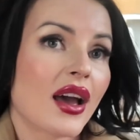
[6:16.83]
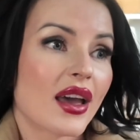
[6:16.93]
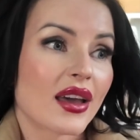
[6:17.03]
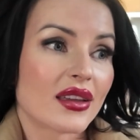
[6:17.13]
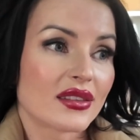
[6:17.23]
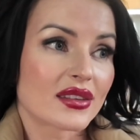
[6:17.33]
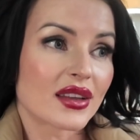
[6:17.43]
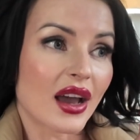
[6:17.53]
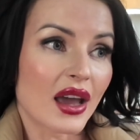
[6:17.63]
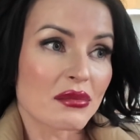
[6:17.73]
And
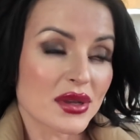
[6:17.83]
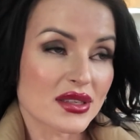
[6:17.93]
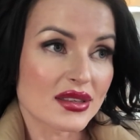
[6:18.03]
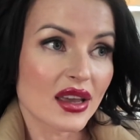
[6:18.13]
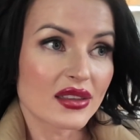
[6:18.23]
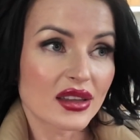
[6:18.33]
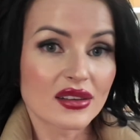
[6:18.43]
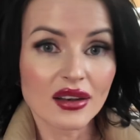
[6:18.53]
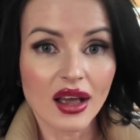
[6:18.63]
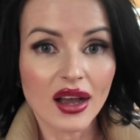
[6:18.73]
I must say that
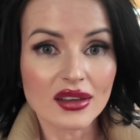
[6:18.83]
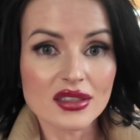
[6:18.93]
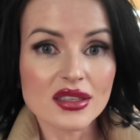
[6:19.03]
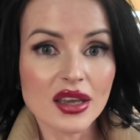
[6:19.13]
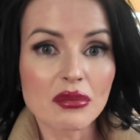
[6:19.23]
the last